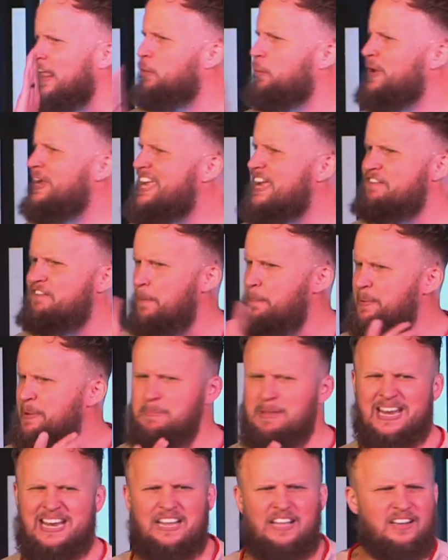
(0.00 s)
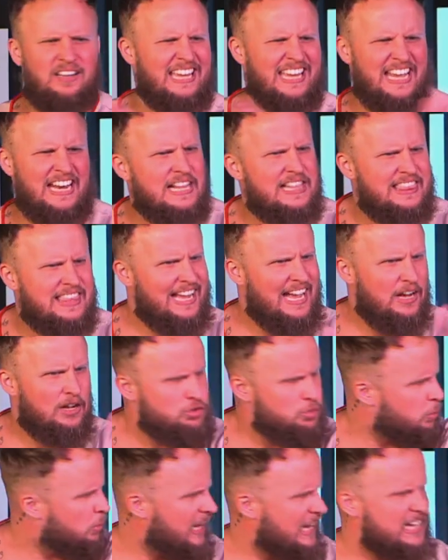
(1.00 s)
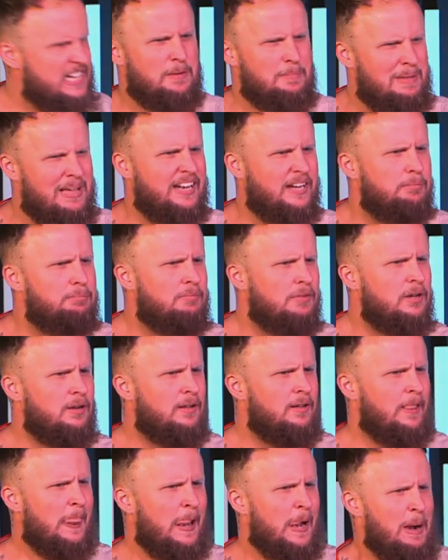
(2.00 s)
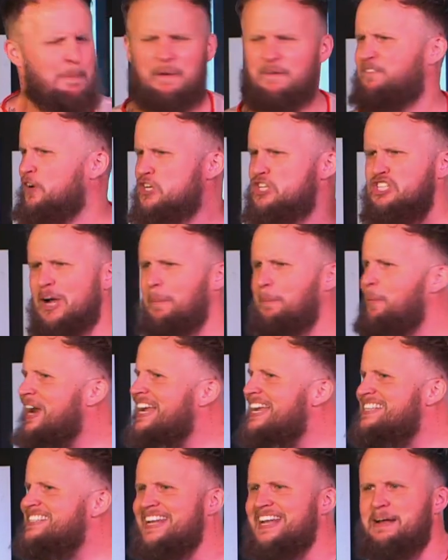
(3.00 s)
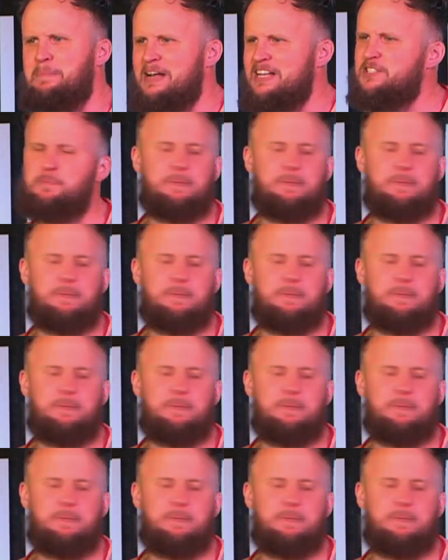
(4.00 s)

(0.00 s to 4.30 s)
like we give up immediately, anything else we're like committed? But for some reason in my